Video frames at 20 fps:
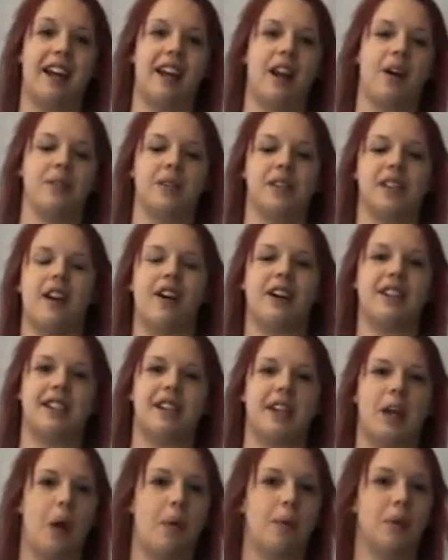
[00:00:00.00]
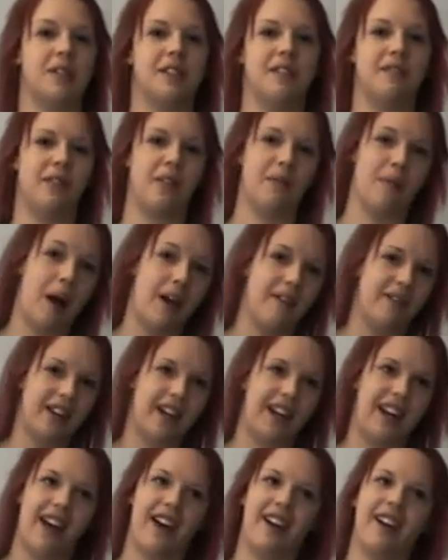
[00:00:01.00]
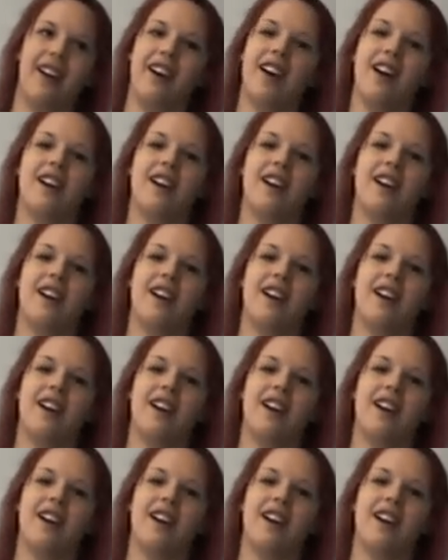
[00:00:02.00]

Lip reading: and that was the idea that I wanted for my video,